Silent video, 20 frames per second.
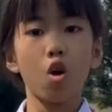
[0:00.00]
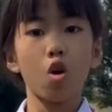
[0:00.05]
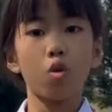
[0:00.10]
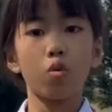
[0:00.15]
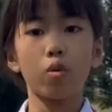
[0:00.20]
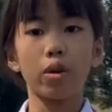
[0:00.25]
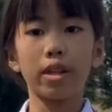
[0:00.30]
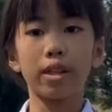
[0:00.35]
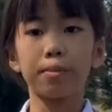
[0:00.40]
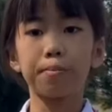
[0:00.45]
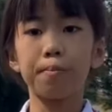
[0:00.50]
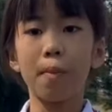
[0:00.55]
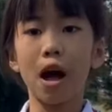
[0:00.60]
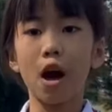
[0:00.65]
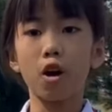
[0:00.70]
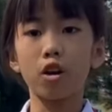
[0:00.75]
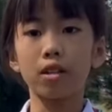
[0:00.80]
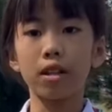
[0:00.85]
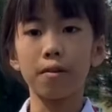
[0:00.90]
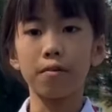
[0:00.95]
With
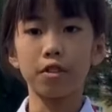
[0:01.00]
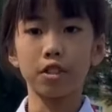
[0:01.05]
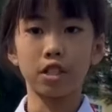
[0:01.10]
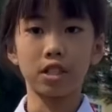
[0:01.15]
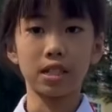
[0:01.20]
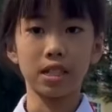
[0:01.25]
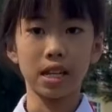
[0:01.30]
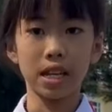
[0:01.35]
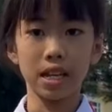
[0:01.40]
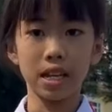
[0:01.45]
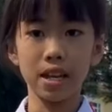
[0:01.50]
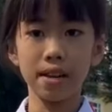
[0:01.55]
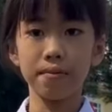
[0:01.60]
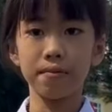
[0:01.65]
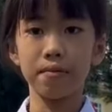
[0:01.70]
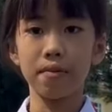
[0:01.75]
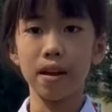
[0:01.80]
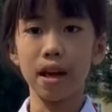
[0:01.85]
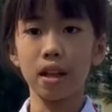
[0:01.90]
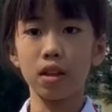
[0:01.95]
biodiversity
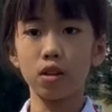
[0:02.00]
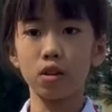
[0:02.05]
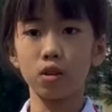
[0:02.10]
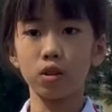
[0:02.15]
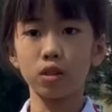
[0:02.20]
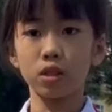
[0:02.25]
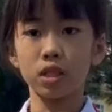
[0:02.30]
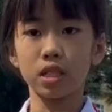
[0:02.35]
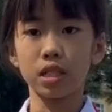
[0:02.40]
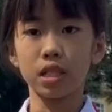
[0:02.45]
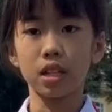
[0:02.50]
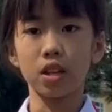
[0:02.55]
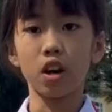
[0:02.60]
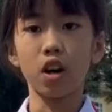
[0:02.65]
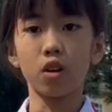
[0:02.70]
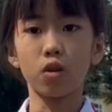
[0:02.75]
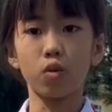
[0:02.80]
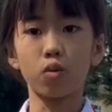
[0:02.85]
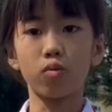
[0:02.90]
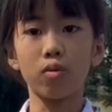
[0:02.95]
values
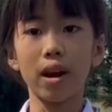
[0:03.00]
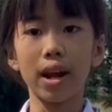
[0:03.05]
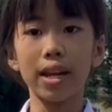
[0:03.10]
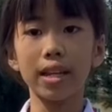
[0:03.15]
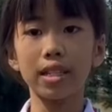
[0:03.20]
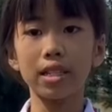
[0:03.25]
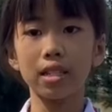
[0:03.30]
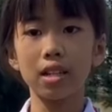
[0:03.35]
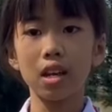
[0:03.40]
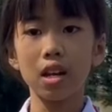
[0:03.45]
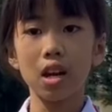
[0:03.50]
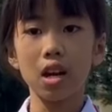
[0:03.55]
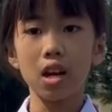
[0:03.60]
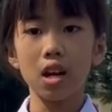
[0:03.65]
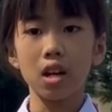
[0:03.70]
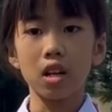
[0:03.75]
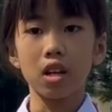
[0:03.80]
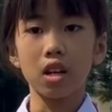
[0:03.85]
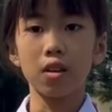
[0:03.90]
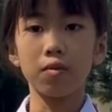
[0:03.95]
of great
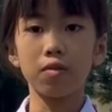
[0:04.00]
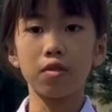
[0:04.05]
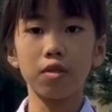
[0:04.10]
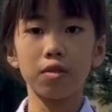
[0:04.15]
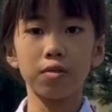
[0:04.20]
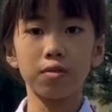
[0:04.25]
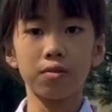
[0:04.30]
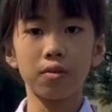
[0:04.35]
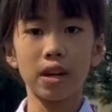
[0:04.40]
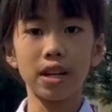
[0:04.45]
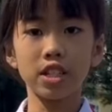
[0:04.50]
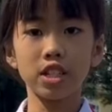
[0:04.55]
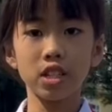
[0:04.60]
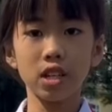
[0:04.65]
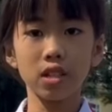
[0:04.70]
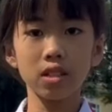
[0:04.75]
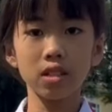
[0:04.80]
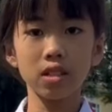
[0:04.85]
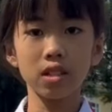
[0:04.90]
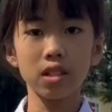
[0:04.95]

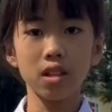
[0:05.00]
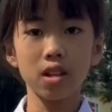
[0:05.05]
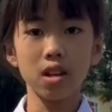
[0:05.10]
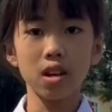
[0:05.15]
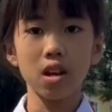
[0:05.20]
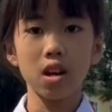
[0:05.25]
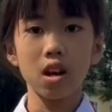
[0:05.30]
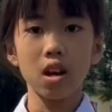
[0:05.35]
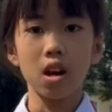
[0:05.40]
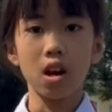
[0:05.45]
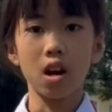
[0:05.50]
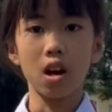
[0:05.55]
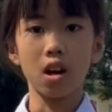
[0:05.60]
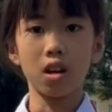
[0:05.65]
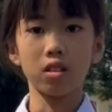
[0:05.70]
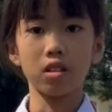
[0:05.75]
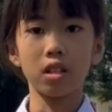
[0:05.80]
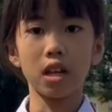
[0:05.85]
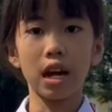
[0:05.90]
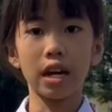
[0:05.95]
conservation,
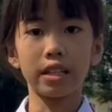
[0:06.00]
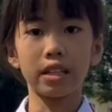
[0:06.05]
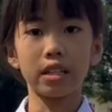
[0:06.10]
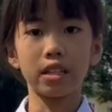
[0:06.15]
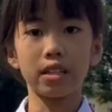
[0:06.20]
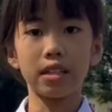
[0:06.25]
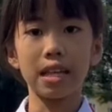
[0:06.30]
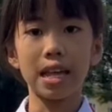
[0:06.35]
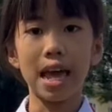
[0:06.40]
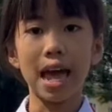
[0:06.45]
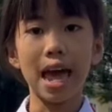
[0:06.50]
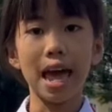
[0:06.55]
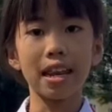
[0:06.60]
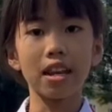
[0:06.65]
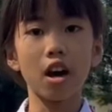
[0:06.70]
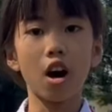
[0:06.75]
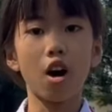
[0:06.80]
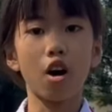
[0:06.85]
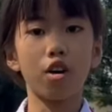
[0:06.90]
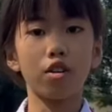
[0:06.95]
at the end
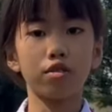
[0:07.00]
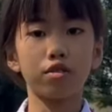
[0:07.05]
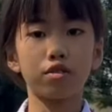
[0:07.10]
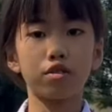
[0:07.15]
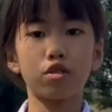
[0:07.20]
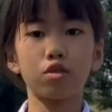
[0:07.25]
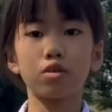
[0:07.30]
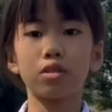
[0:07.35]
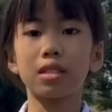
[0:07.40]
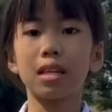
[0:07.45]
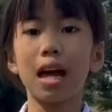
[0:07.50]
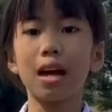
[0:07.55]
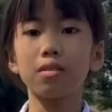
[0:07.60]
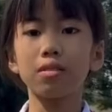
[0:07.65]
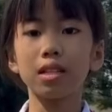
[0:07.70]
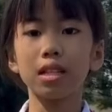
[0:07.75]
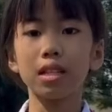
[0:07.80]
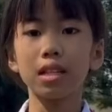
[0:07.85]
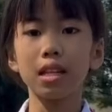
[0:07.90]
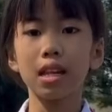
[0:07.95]
of
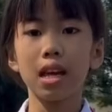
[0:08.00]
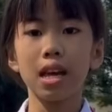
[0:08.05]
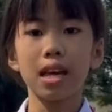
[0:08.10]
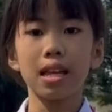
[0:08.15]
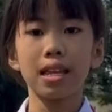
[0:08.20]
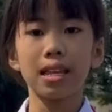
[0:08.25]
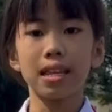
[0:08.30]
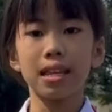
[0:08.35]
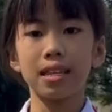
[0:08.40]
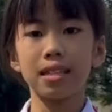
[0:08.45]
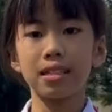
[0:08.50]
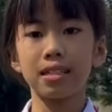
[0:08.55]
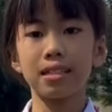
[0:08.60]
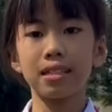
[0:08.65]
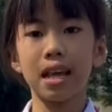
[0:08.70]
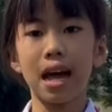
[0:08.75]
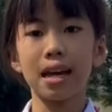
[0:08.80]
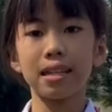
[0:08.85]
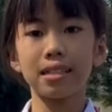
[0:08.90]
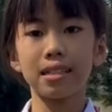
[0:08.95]

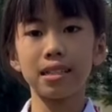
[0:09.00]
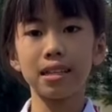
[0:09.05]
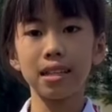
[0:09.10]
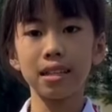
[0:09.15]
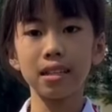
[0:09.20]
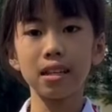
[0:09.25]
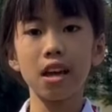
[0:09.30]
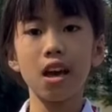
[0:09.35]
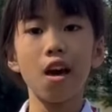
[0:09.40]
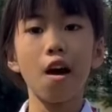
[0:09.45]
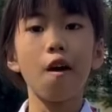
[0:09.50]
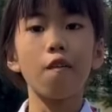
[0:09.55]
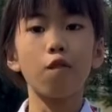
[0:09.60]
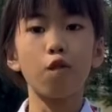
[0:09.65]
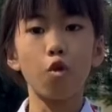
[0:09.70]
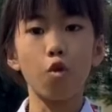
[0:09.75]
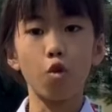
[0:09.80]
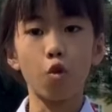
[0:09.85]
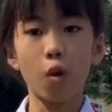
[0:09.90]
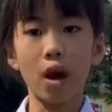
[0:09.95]
2019,
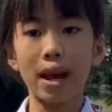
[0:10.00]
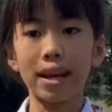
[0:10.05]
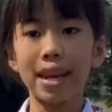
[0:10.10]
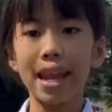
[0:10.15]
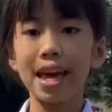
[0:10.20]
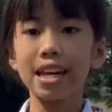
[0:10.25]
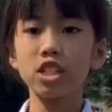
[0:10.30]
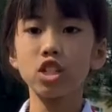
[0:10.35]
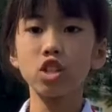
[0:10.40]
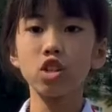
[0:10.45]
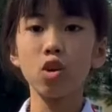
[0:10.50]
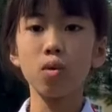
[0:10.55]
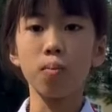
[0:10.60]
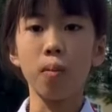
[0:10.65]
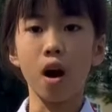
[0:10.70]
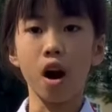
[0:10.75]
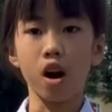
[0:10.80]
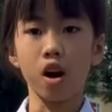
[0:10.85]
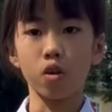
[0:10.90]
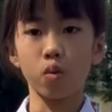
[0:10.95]
Vũ Quang National
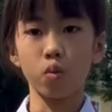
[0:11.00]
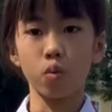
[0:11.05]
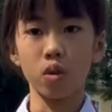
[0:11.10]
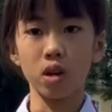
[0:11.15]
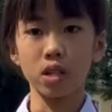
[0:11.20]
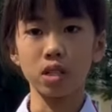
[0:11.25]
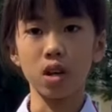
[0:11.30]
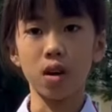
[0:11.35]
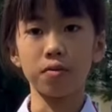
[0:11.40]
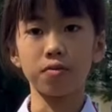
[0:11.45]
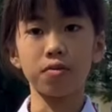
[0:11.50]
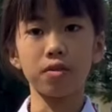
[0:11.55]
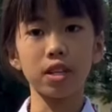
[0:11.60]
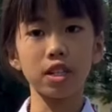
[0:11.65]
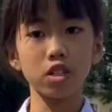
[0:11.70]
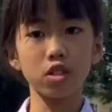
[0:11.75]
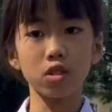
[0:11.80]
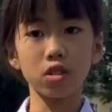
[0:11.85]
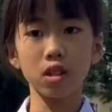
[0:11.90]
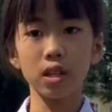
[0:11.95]
Park was
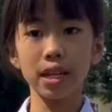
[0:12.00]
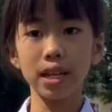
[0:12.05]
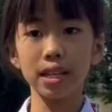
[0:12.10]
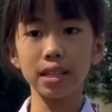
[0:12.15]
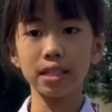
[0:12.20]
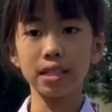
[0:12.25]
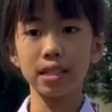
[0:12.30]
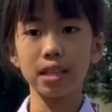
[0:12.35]
officially